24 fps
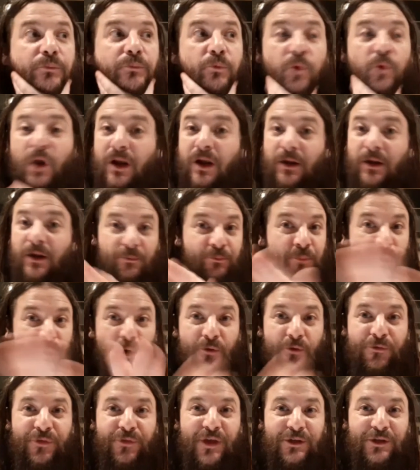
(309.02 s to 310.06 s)
Well,
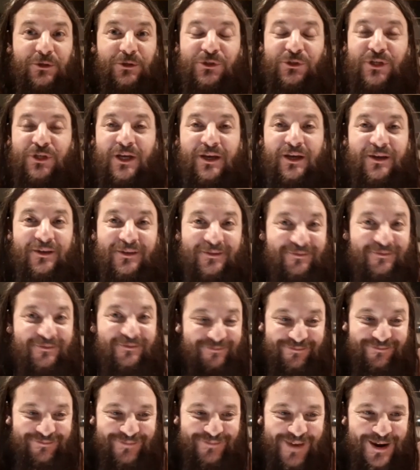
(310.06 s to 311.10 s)
both that you say,
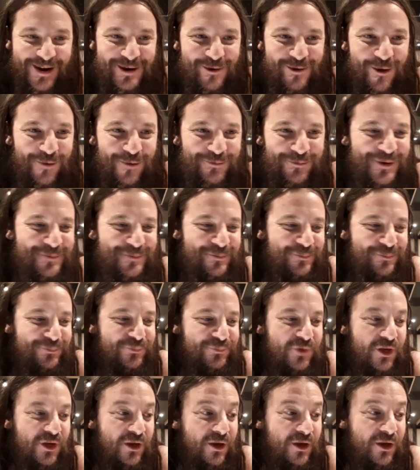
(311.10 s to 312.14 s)
I love them.
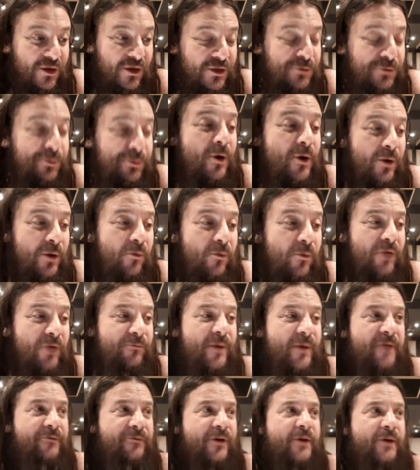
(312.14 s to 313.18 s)
It's probably one of
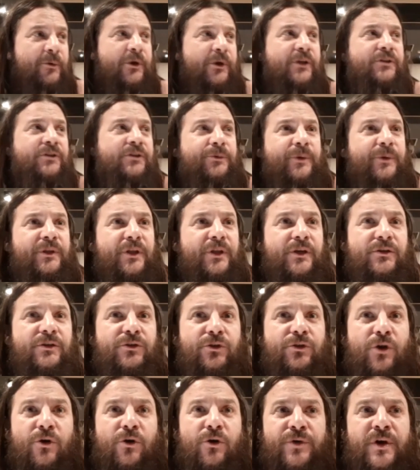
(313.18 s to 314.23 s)
my favorites written in
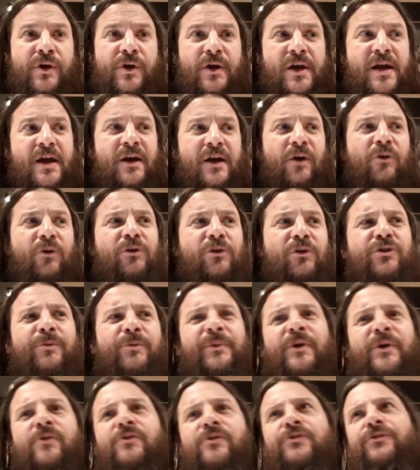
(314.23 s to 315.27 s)
stone. Also
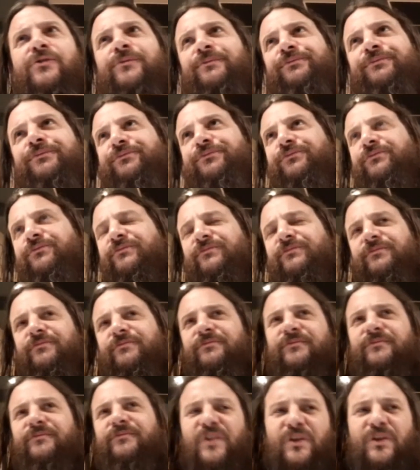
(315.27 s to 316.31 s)
because
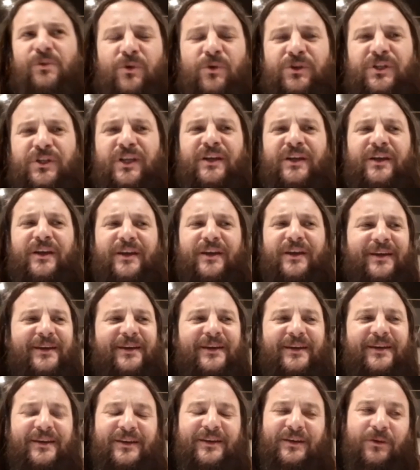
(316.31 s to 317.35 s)
it was
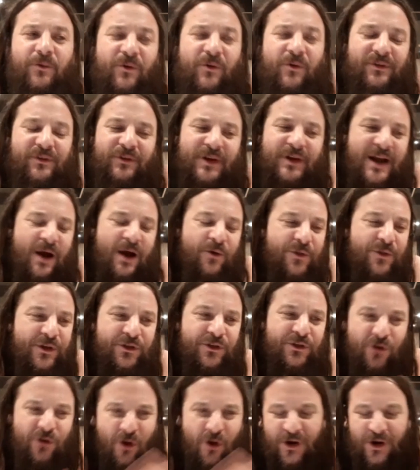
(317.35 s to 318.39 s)
how the
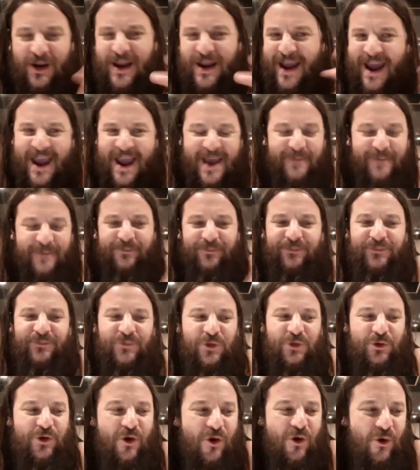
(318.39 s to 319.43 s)
song came,
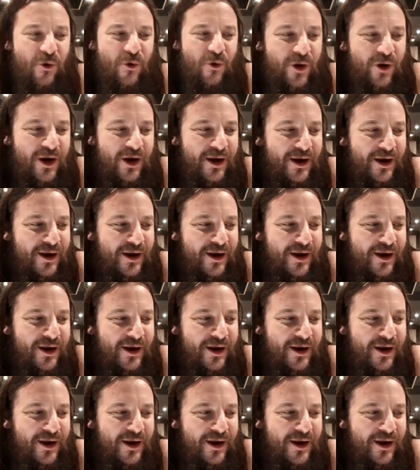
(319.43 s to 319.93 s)
you know,